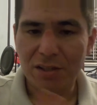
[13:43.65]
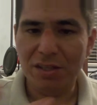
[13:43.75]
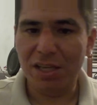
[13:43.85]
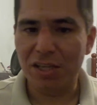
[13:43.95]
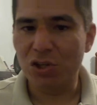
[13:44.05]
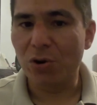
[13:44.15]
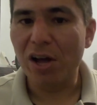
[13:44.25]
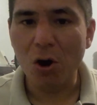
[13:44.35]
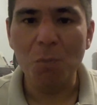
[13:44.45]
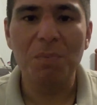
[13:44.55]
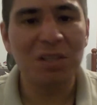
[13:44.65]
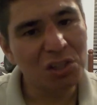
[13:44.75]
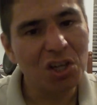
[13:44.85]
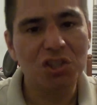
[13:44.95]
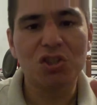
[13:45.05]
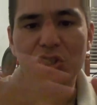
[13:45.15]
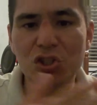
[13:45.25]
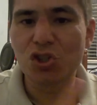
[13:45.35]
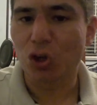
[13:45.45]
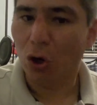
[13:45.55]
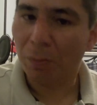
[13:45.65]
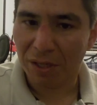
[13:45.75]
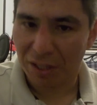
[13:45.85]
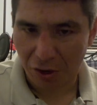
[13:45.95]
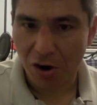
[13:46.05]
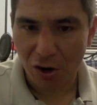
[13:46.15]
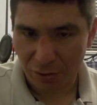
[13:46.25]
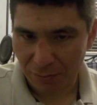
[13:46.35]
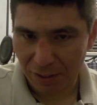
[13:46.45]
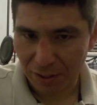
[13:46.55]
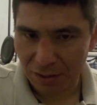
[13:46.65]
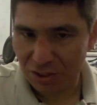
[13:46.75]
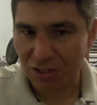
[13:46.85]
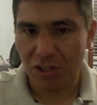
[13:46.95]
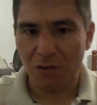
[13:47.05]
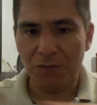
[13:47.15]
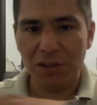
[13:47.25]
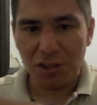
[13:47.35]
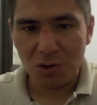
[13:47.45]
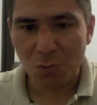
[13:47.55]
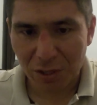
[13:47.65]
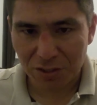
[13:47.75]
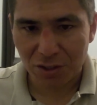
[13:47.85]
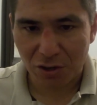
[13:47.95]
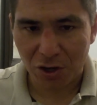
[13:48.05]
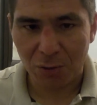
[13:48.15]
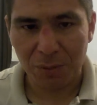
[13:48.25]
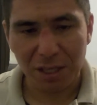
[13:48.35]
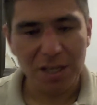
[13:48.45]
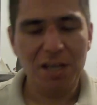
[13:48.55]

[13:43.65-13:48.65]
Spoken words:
then you're helping the German economy instead of the US economy.